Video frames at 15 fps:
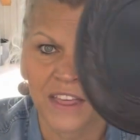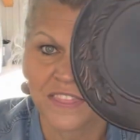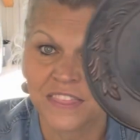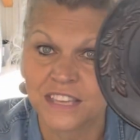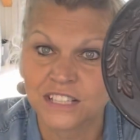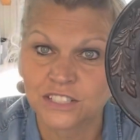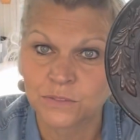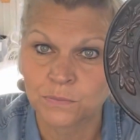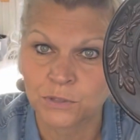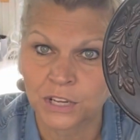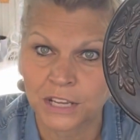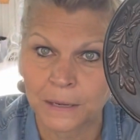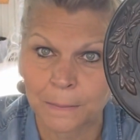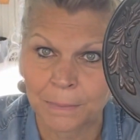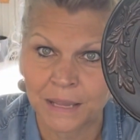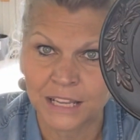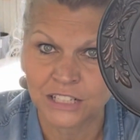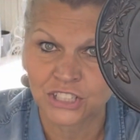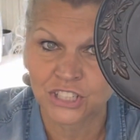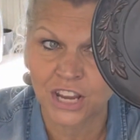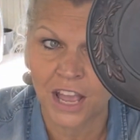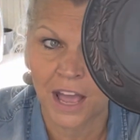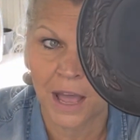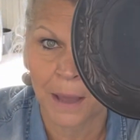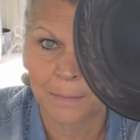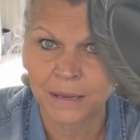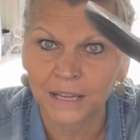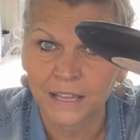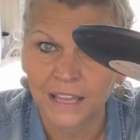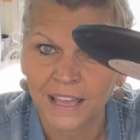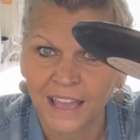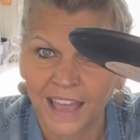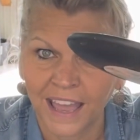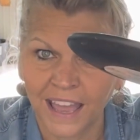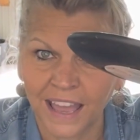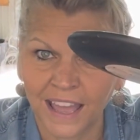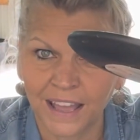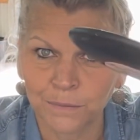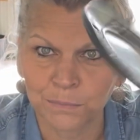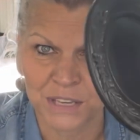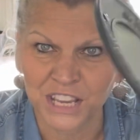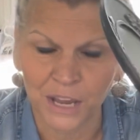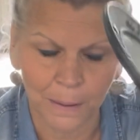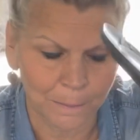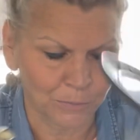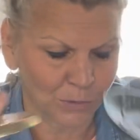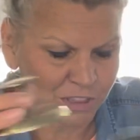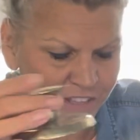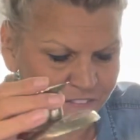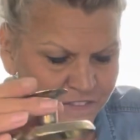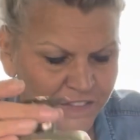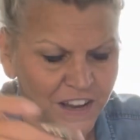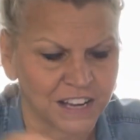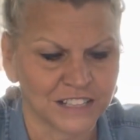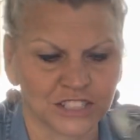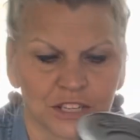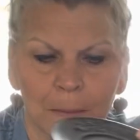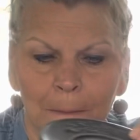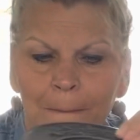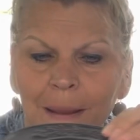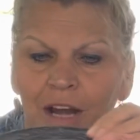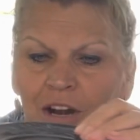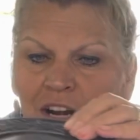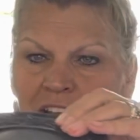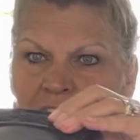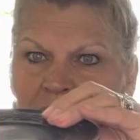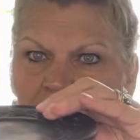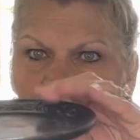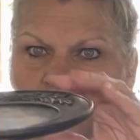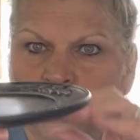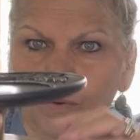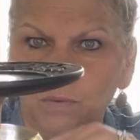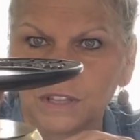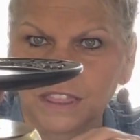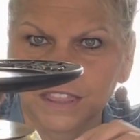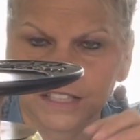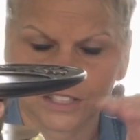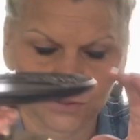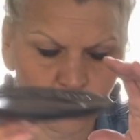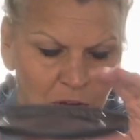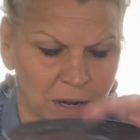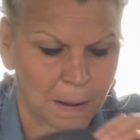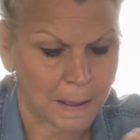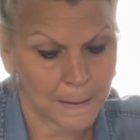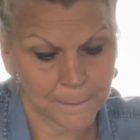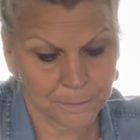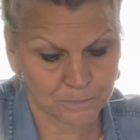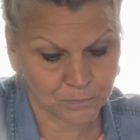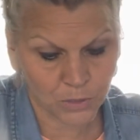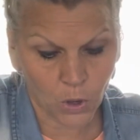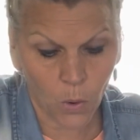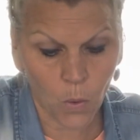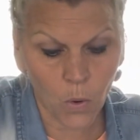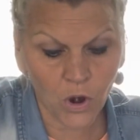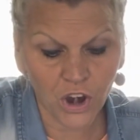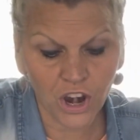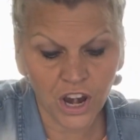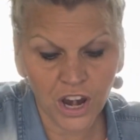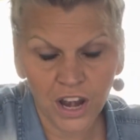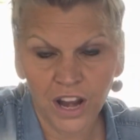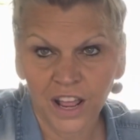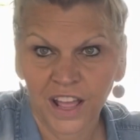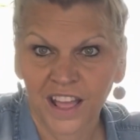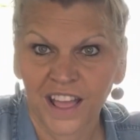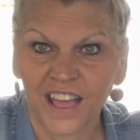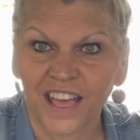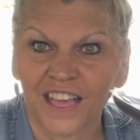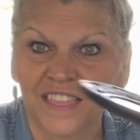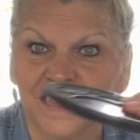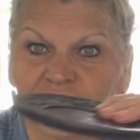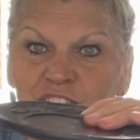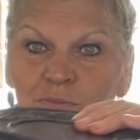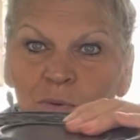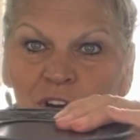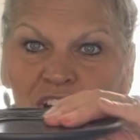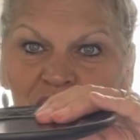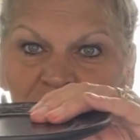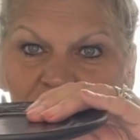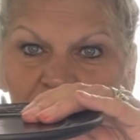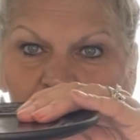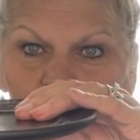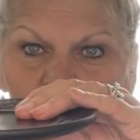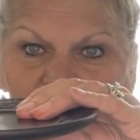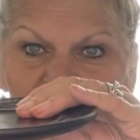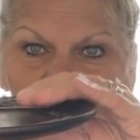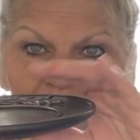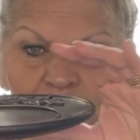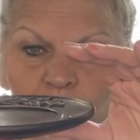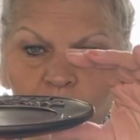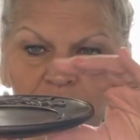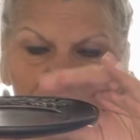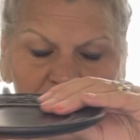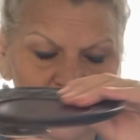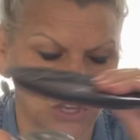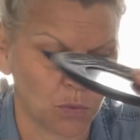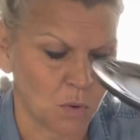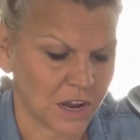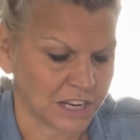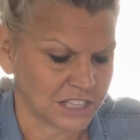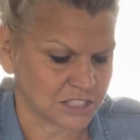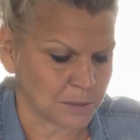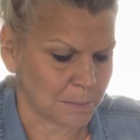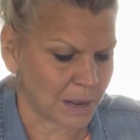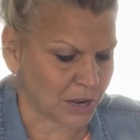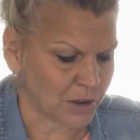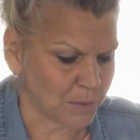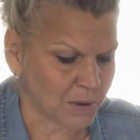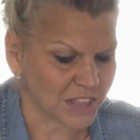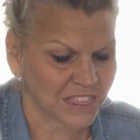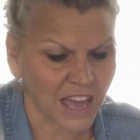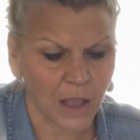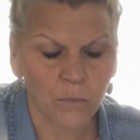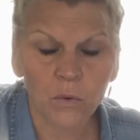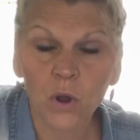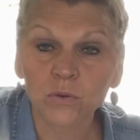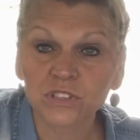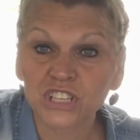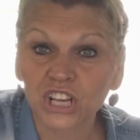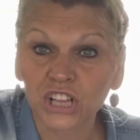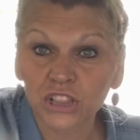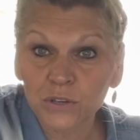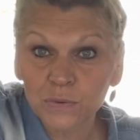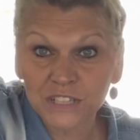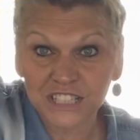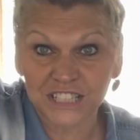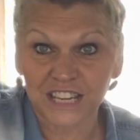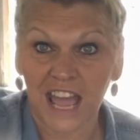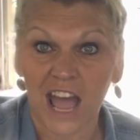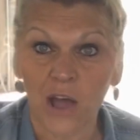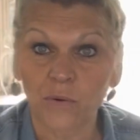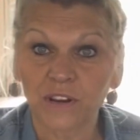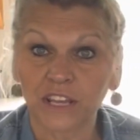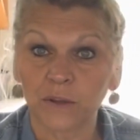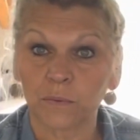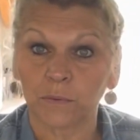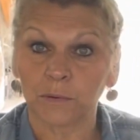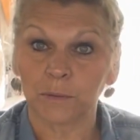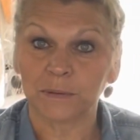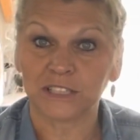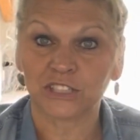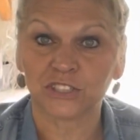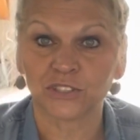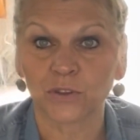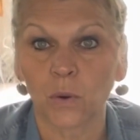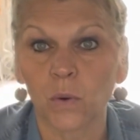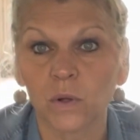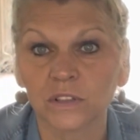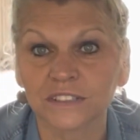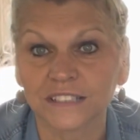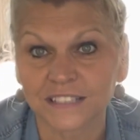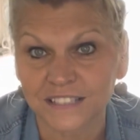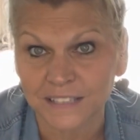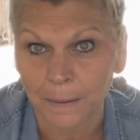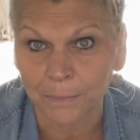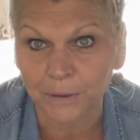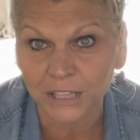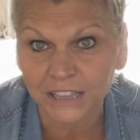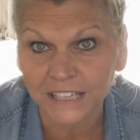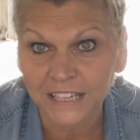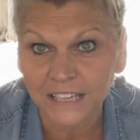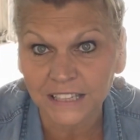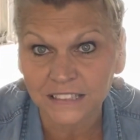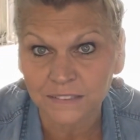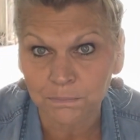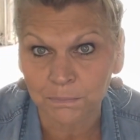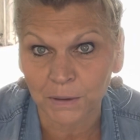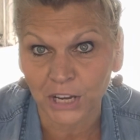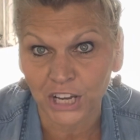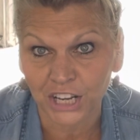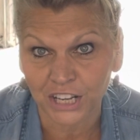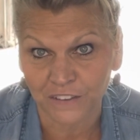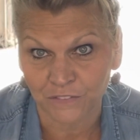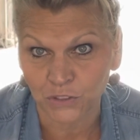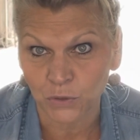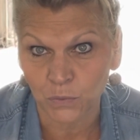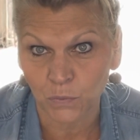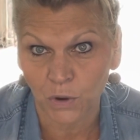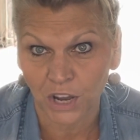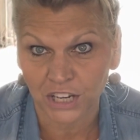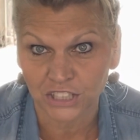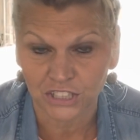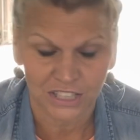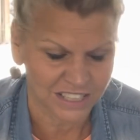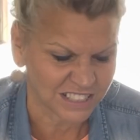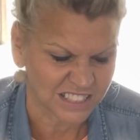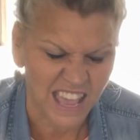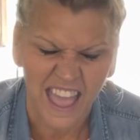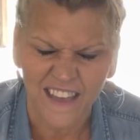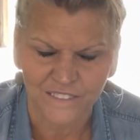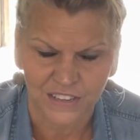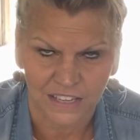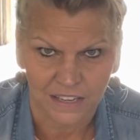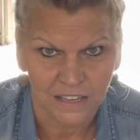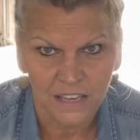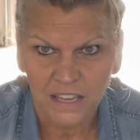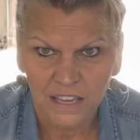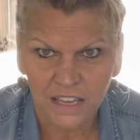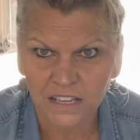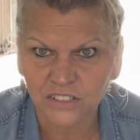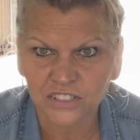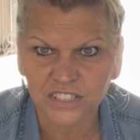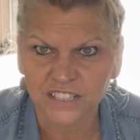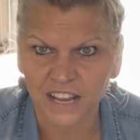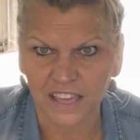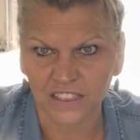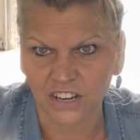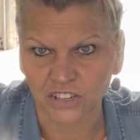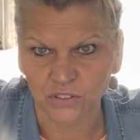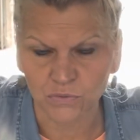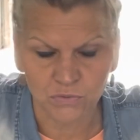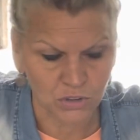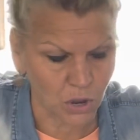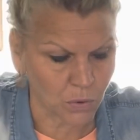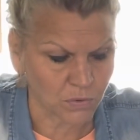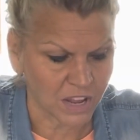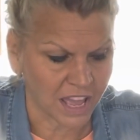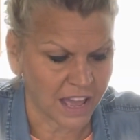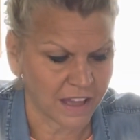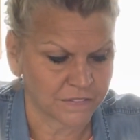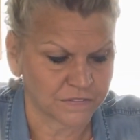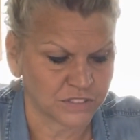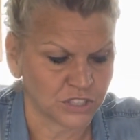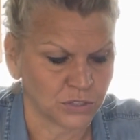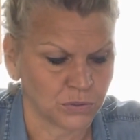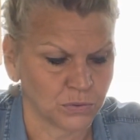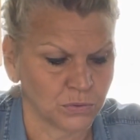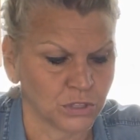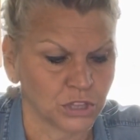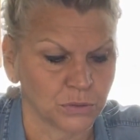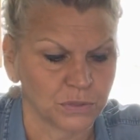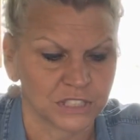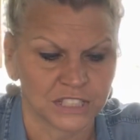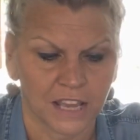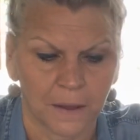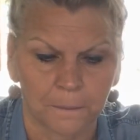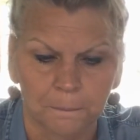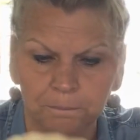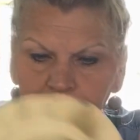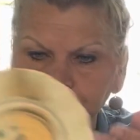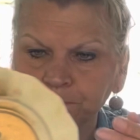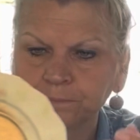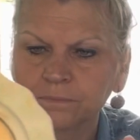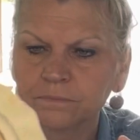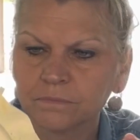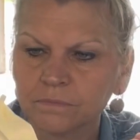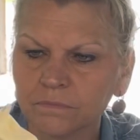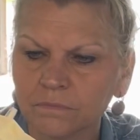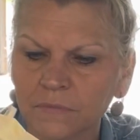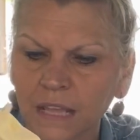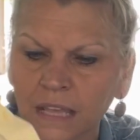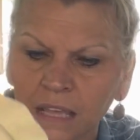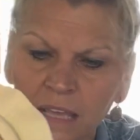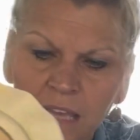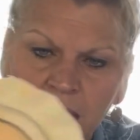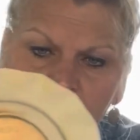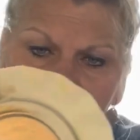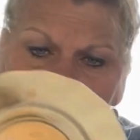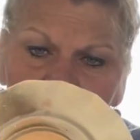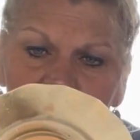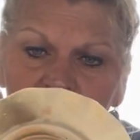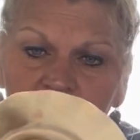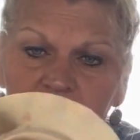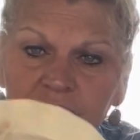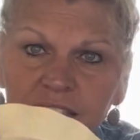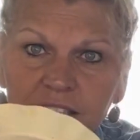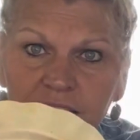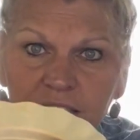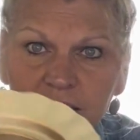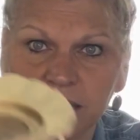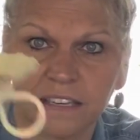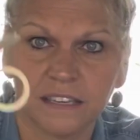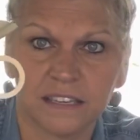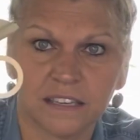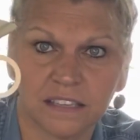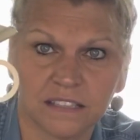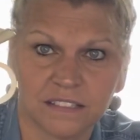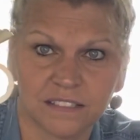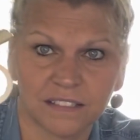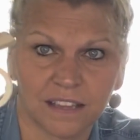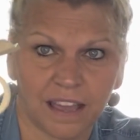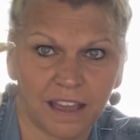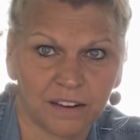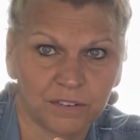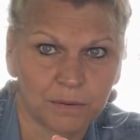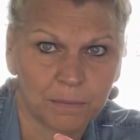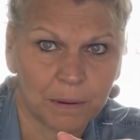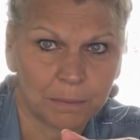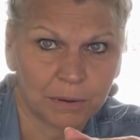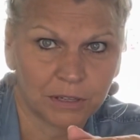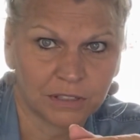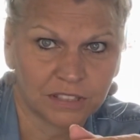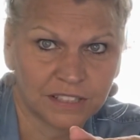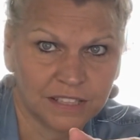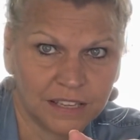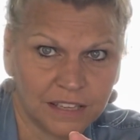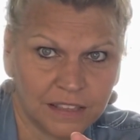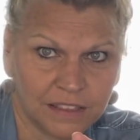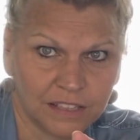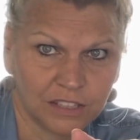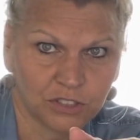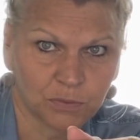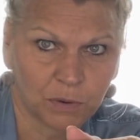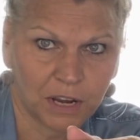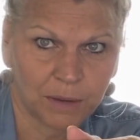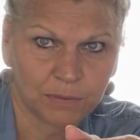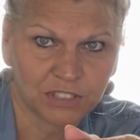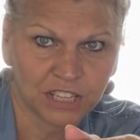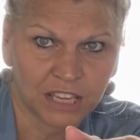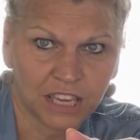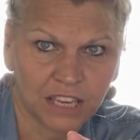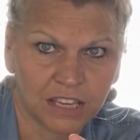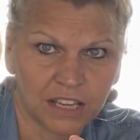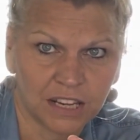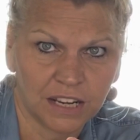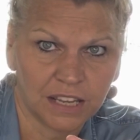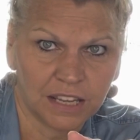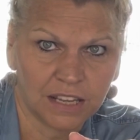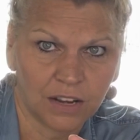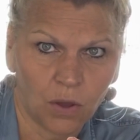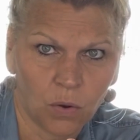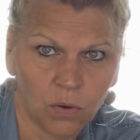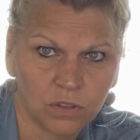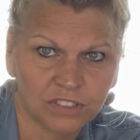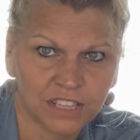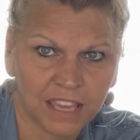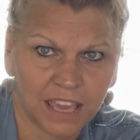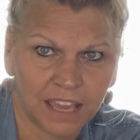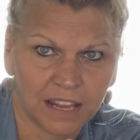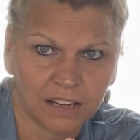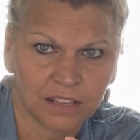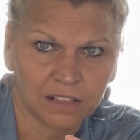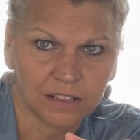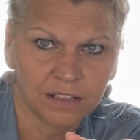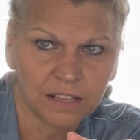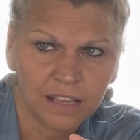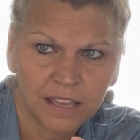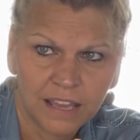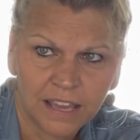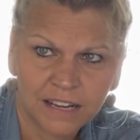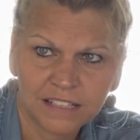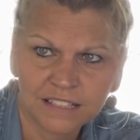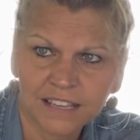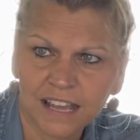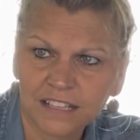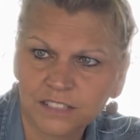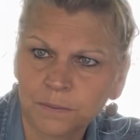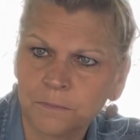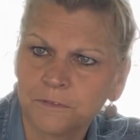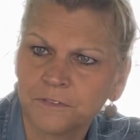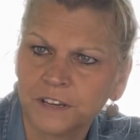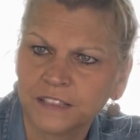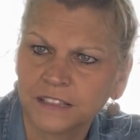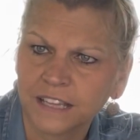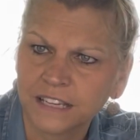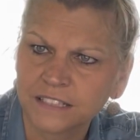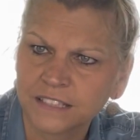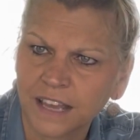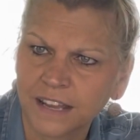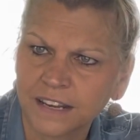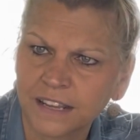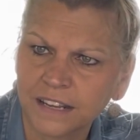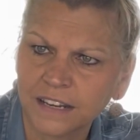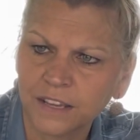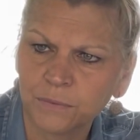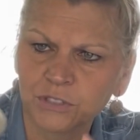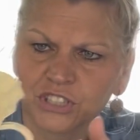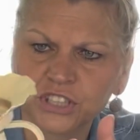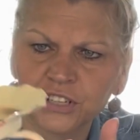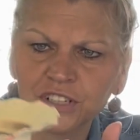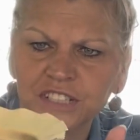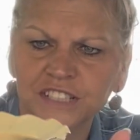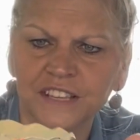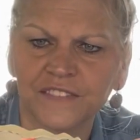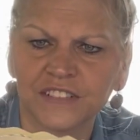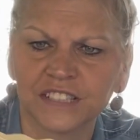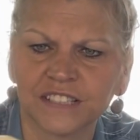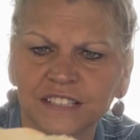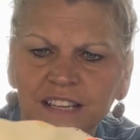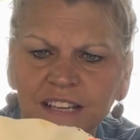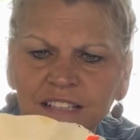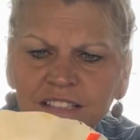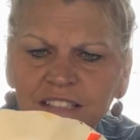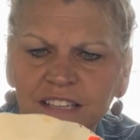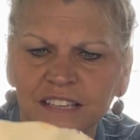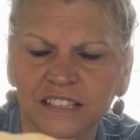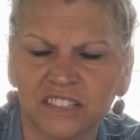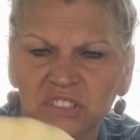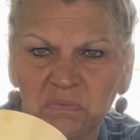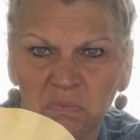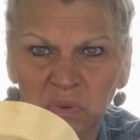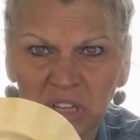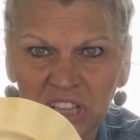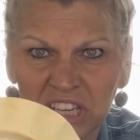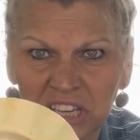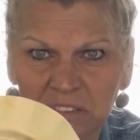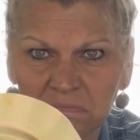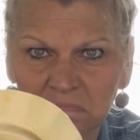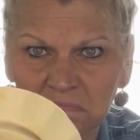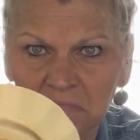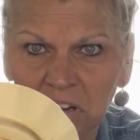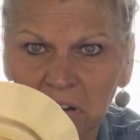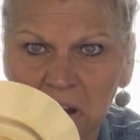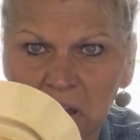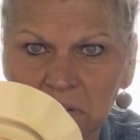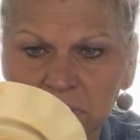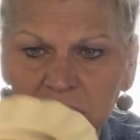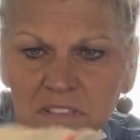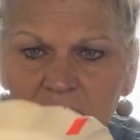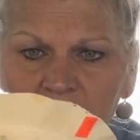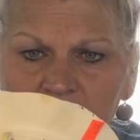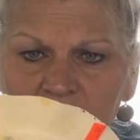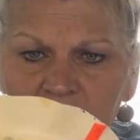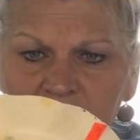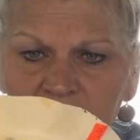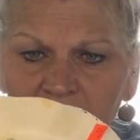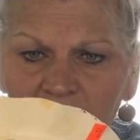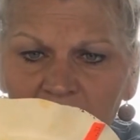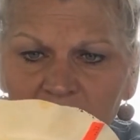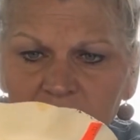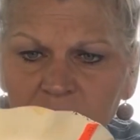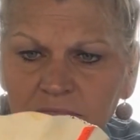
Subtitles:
this will get a paint job and become really fun to marry with this one or this one, whichever one that you want it to marry with. I won't glue it down. It will be sold separately, but if you want to, it's heavy. It'll stay there. You don't have to glue it down. This is, I remember seeing these when I was a kid. It holds a candle and it's got some fun legs on it. It was 37 cents. It's really gross. It's got,